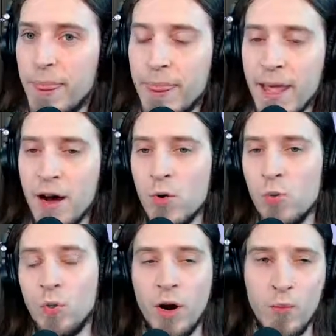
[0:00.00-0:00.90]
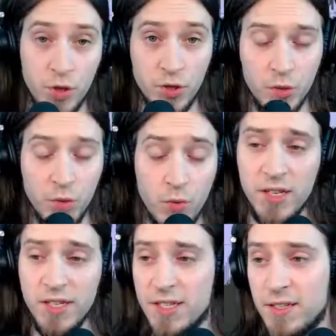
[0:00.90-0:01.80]
Now what I want to do
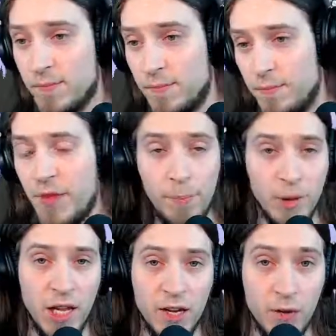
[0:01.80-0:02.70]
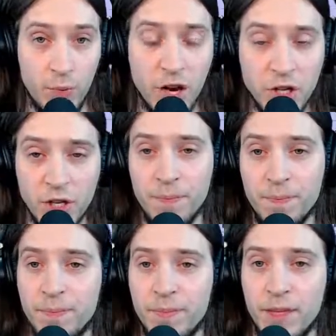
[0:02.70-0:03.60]
is apply compression.
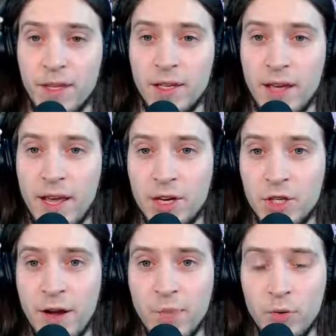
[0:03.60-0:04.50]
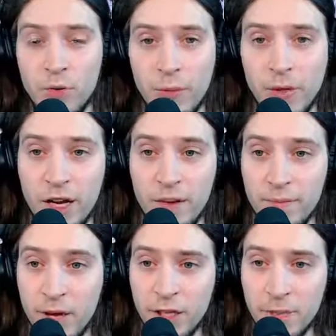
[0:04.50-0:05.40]
Actually, I'm going to apply
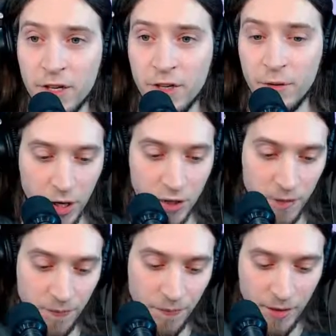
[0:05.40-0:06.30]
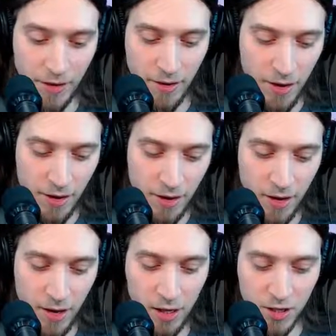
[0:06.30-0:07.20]
multiband compression.
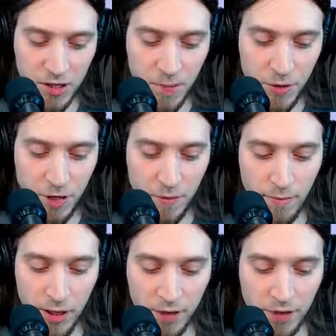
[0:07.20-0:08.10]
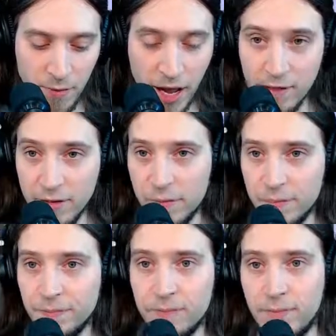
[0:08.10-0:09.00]
LSP multiband.
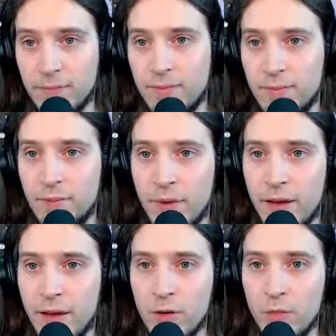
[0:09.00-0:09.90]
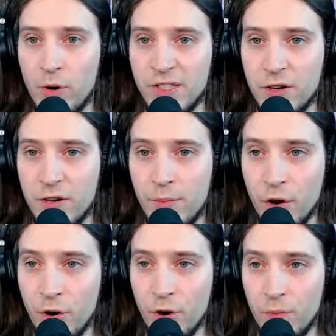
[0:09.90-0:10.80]
Compressor
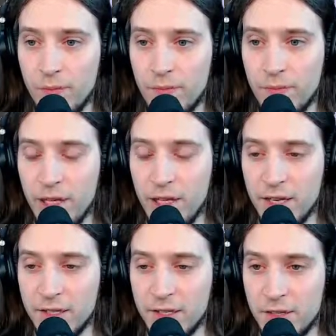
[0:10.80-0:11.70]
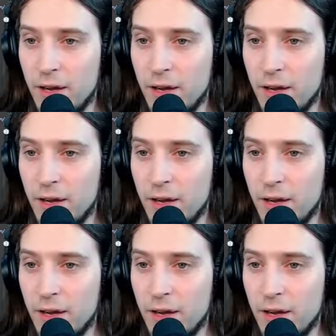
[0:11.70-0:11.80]
mono. Yes.